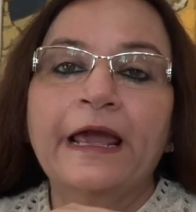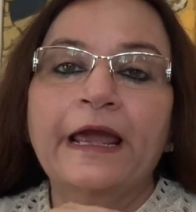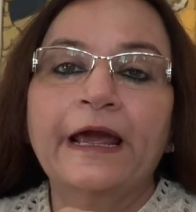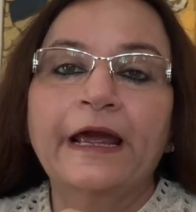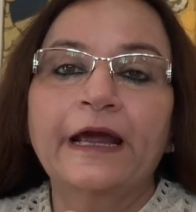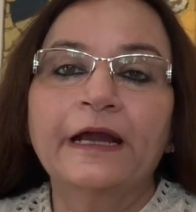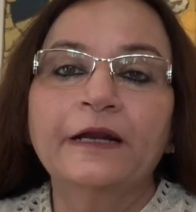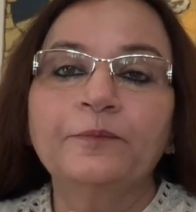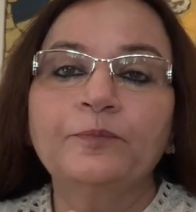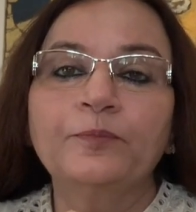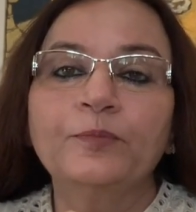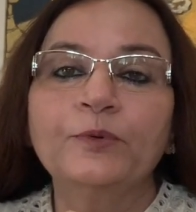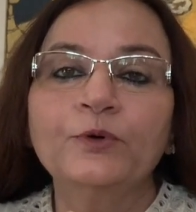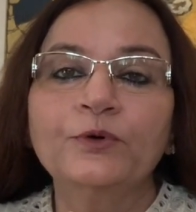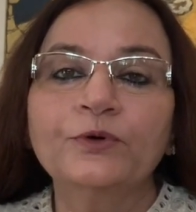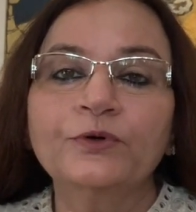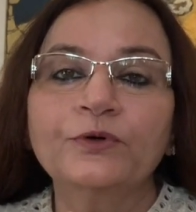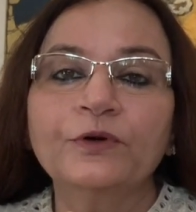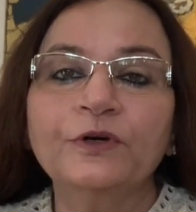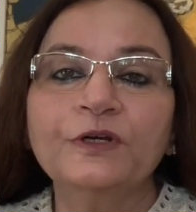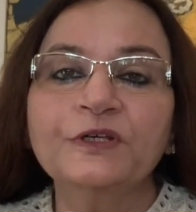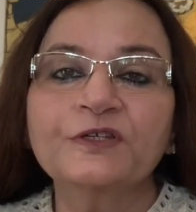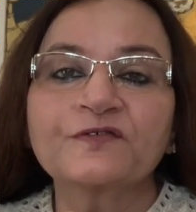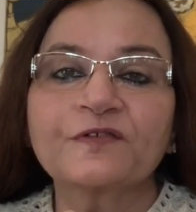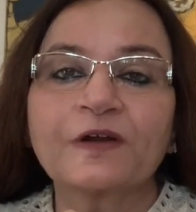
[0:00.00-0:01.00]
And
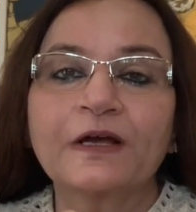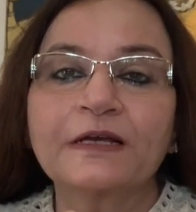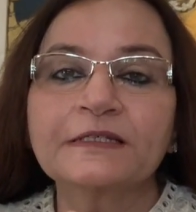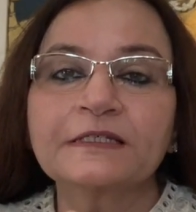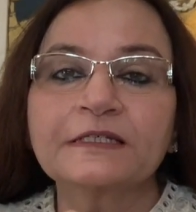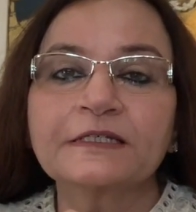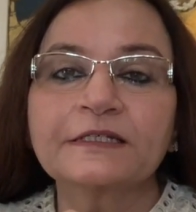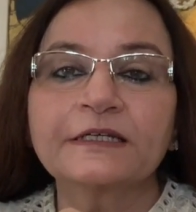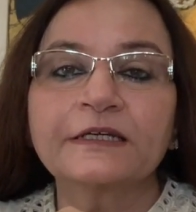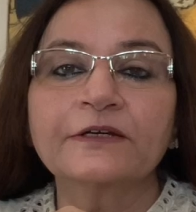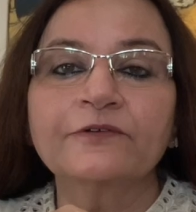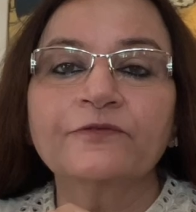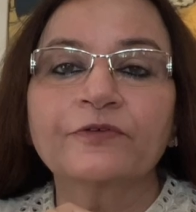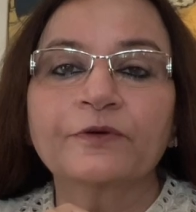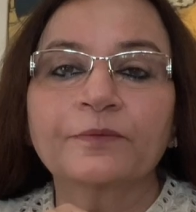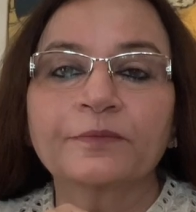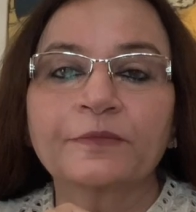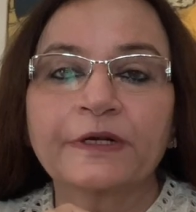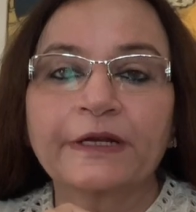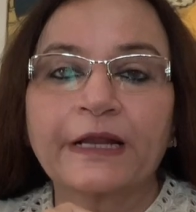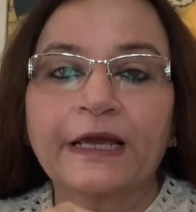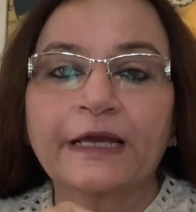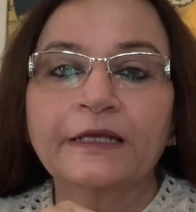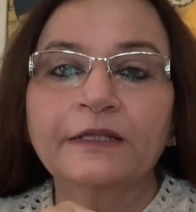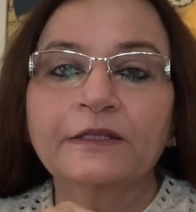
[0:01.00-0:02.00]
Pluto is transiting from
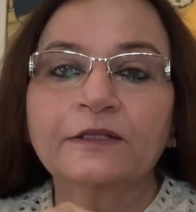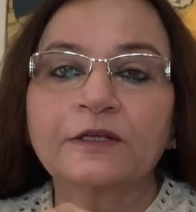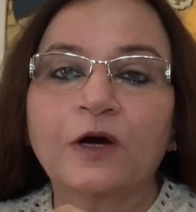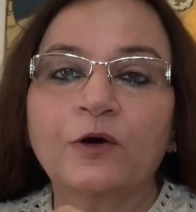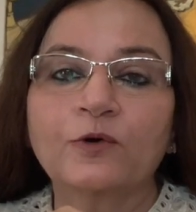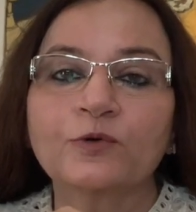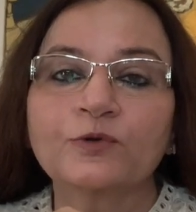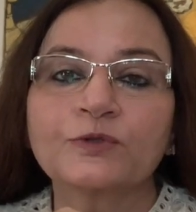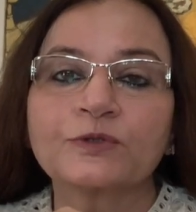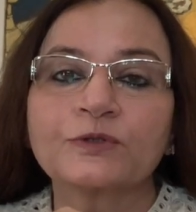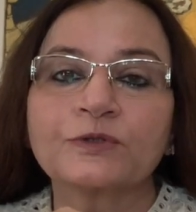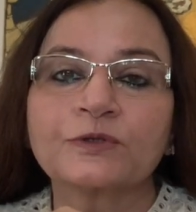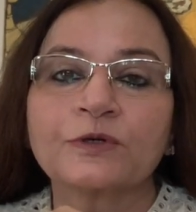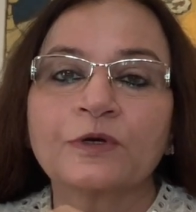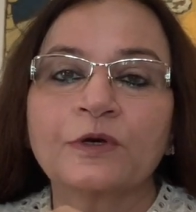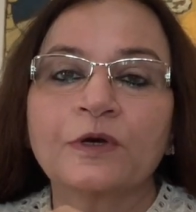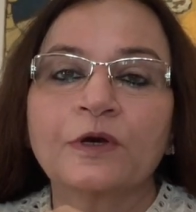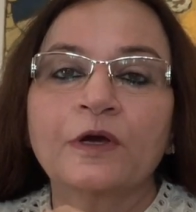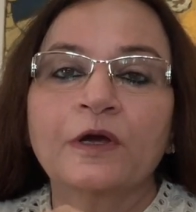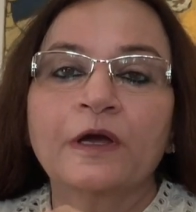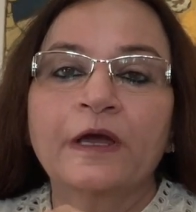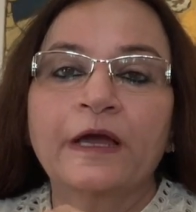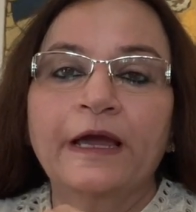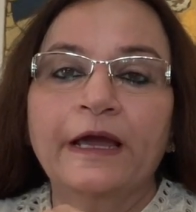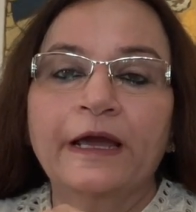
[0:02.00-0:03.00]
the 9th house,
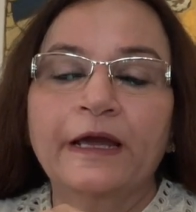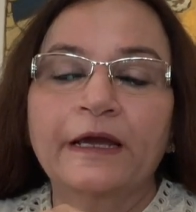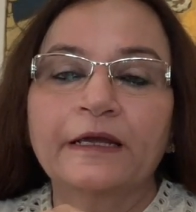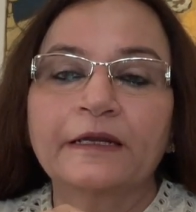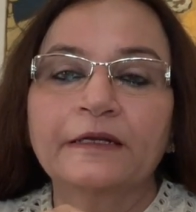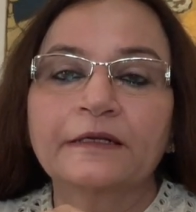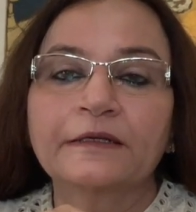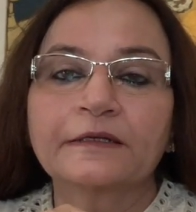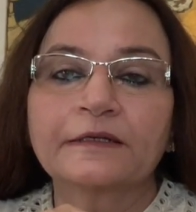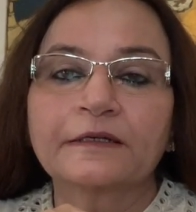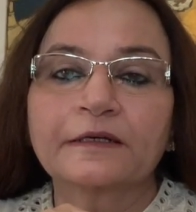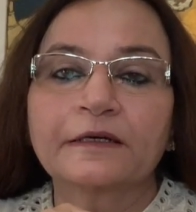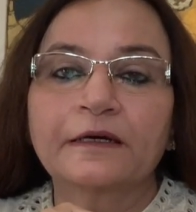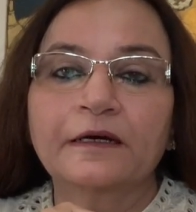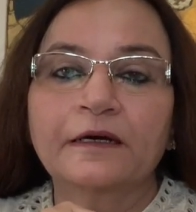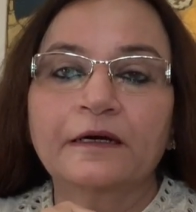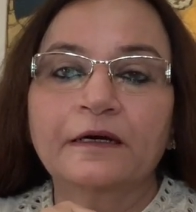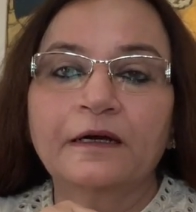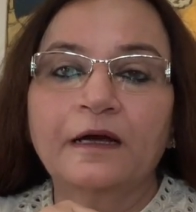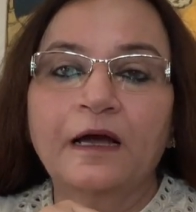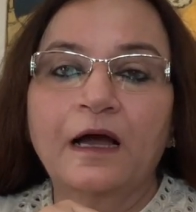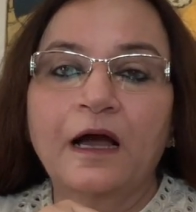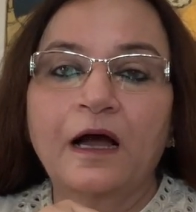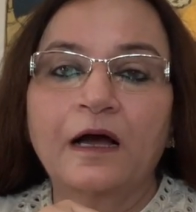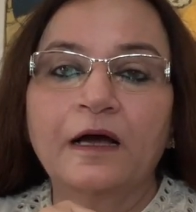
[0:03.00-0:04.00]
and
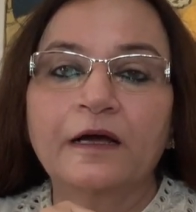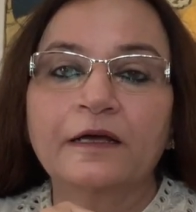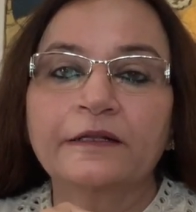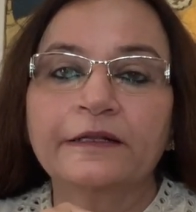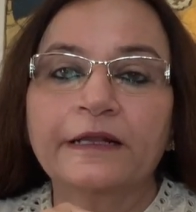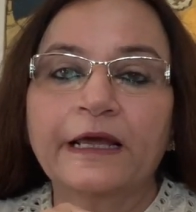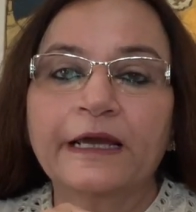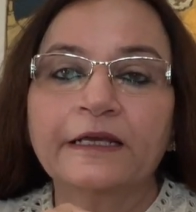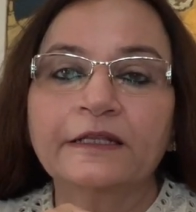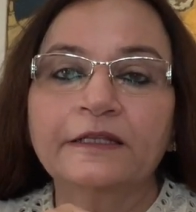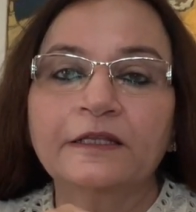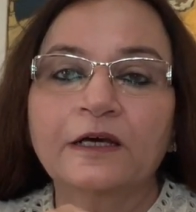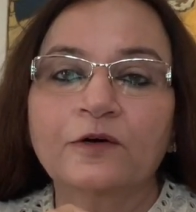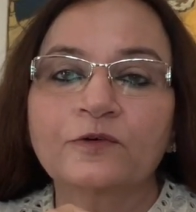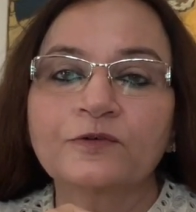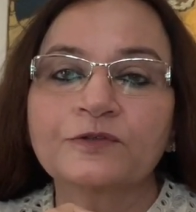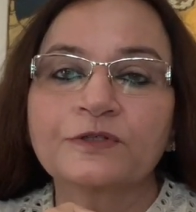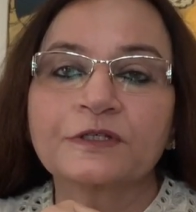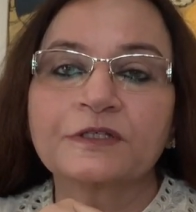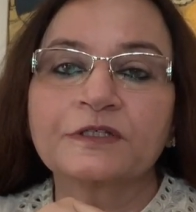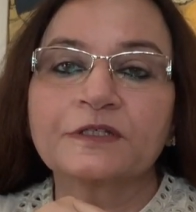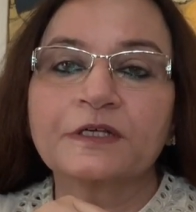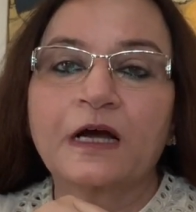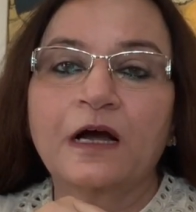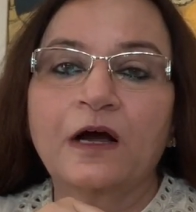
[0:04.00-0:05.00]
9th house
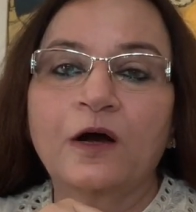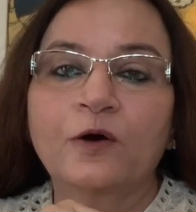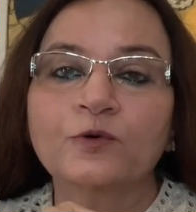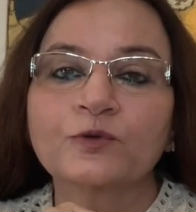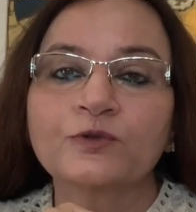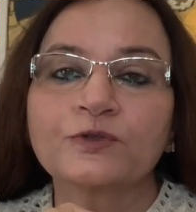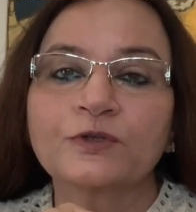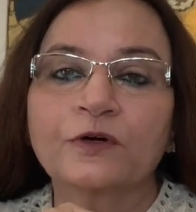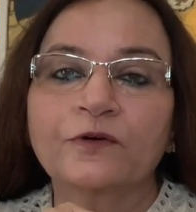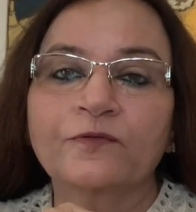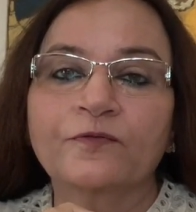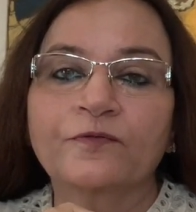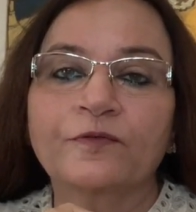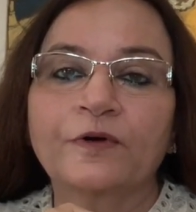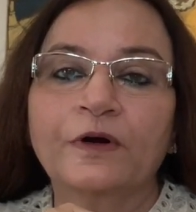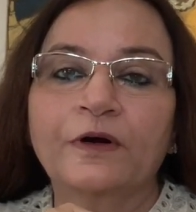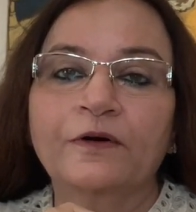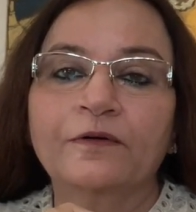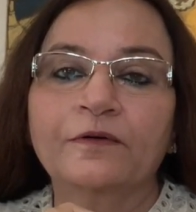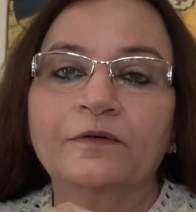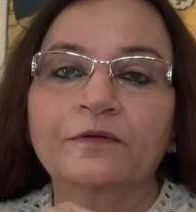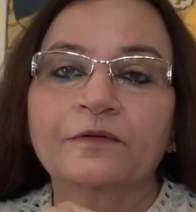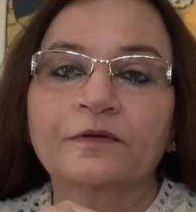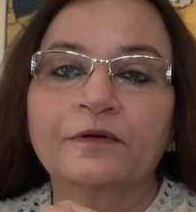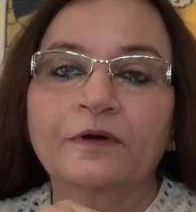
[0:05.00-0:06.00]
is the house of
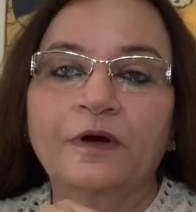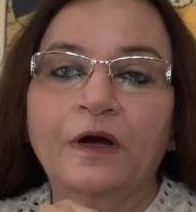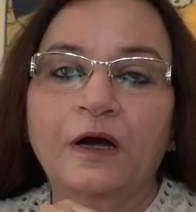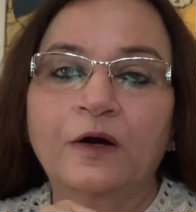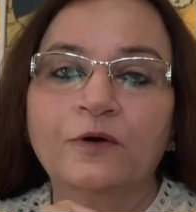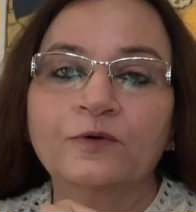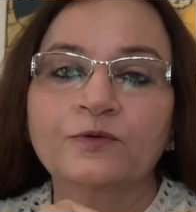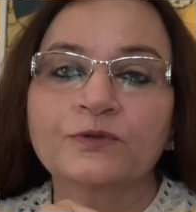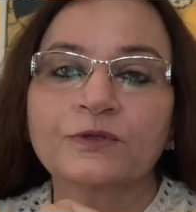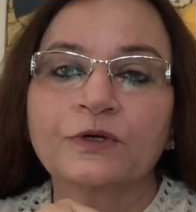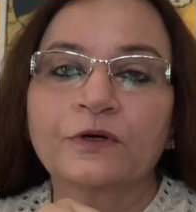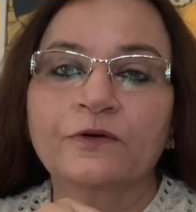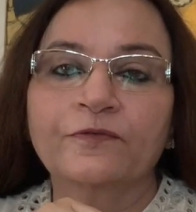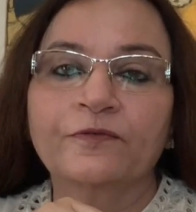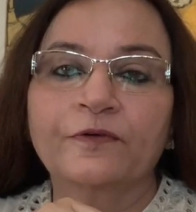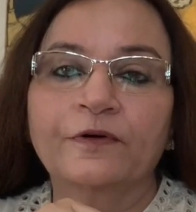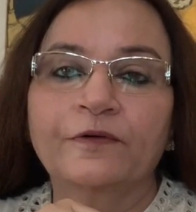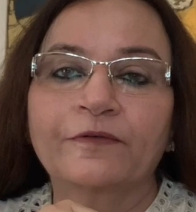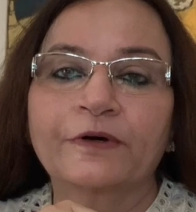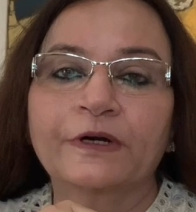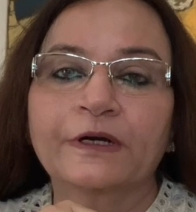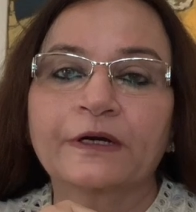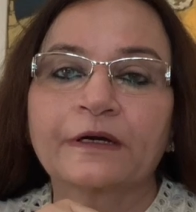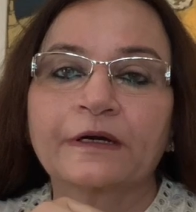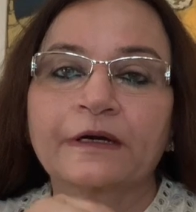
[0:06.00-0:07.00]

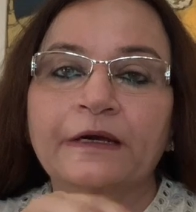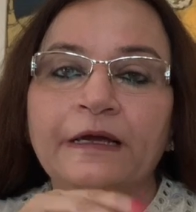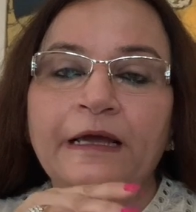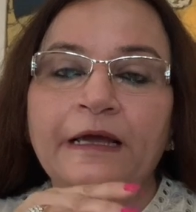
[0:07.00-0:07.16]
our